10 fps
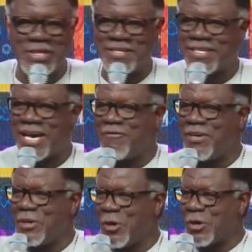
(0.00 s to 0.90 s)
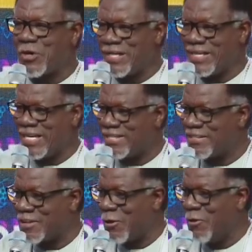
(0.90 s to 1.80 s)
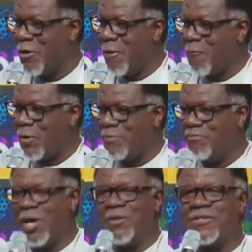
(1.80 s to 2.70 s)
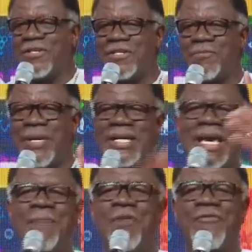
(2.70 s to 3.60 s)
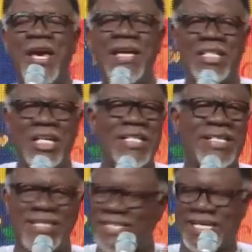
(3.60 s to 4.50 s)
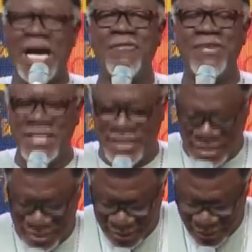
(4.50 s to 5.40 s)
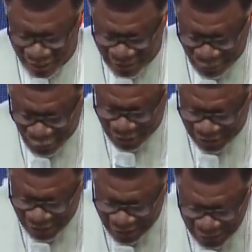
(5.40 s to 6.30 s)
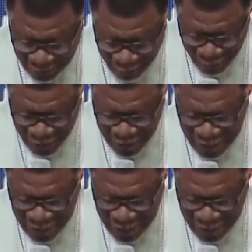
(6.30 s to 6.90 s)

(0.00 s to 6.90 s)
To discover your greatness. So when Moses became of age, he discovered his greatness.